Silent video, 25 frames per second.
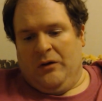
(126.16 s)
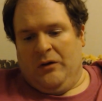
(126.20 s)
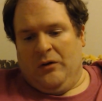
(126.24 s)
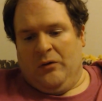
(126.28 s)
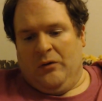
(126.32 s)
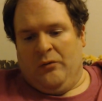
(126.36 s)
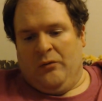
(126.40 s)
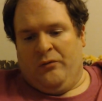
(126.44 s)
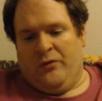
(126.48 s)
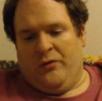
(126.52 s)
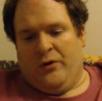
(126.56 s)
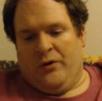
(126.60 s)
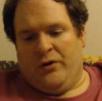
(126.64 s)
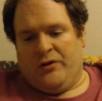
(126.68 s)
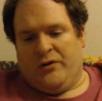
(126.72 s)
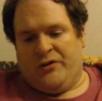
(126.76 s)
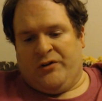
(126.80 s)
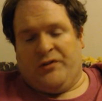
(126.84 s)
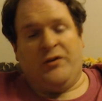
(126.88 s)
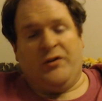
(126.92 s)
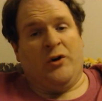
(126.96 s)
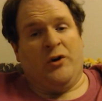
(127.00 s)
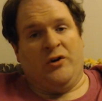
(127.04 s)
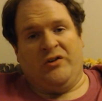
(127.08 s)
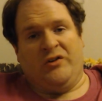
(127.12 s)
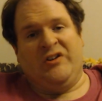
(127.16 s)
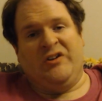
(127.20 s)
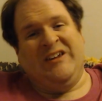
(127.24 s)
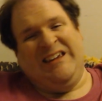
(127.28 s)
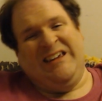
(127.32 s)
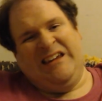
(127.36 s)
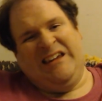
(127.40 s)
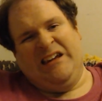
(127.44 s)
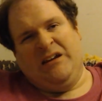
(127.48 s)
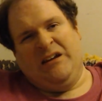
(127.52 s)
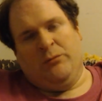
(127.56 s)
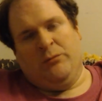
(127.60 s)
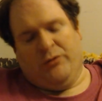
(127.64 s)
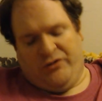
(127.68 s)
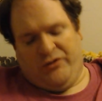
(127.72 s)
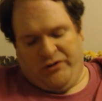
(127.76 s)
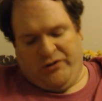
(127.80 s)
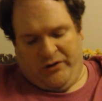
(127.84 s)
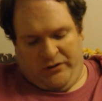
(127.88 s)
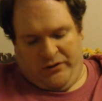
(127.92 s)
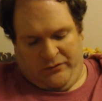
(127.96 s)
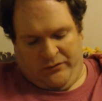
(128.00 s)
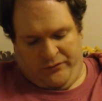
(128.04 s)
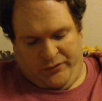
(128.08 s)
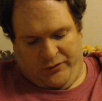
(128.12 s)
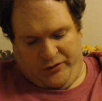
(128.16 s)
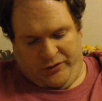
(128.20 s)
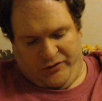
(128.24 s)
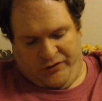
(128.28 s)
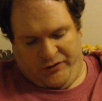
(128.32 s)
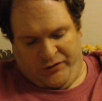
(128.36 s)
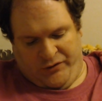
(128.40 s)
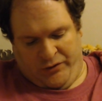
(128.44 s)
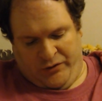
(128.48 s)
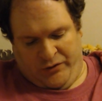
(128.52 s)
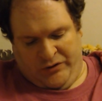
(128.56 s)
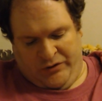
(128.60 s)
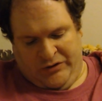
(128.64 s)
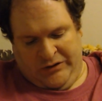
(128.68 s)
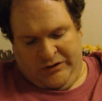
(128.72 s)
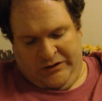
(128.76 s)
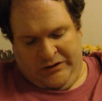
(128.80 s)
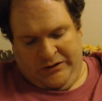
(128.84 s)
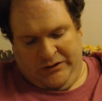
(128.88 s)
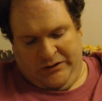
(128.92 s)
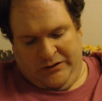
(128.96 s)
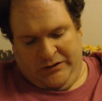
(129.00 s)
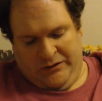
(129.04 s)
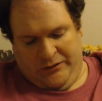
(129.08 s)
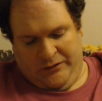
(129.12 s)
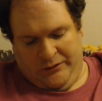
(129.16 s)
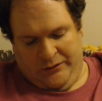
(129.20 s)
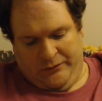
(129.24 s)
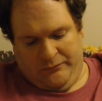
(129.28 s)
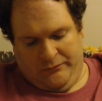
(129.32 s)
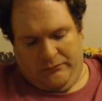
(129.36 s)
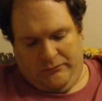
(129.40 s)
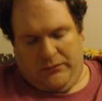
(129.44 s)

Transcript: verse 13. We'll start in verse 13 here.